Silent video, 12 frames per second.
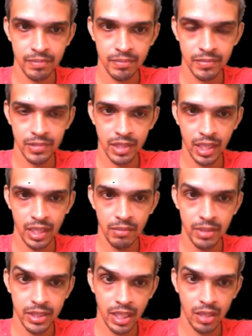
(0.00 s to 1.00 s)
Cycle
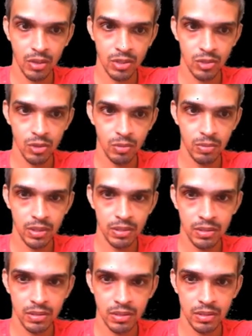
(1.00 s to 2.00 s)
means a closed loop.
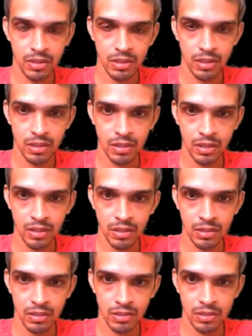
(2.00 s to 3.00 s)

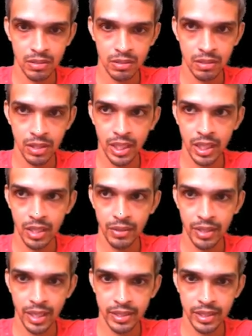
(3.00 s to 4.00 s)
So here you
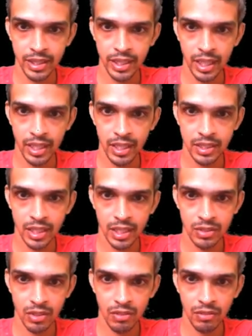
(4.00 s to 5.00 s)
can see that this does
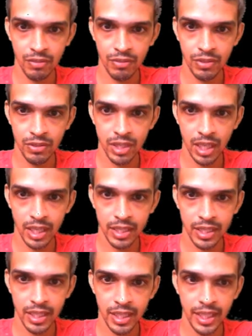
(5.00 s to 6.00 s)
not, if you
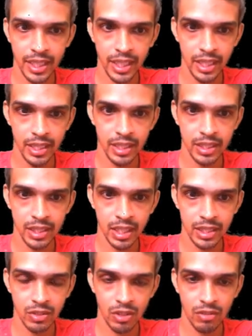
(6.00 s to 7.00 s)
select D, this
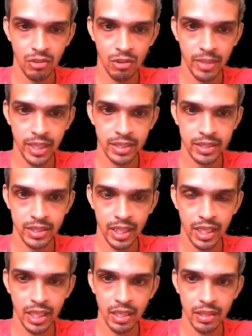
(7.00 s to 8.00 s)
does not form a
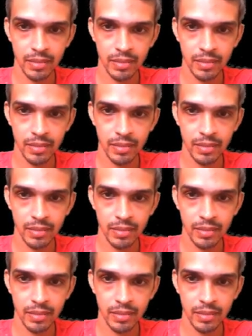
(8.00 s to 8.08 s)
cycle.